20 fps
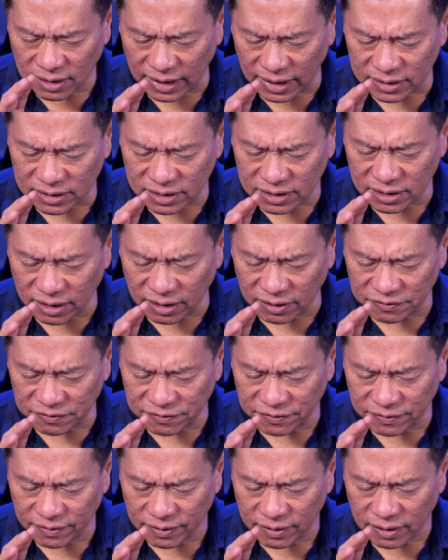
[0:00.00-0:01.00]
That
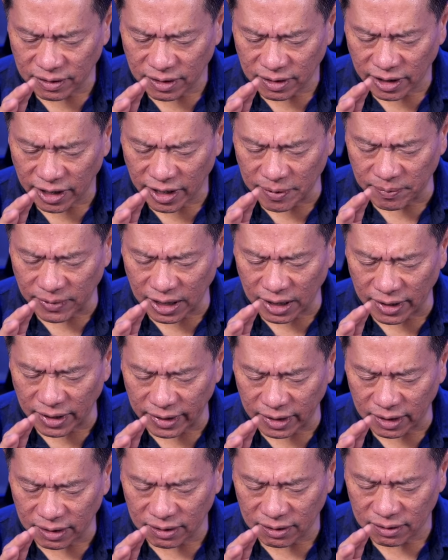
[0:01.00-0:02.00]
self am I.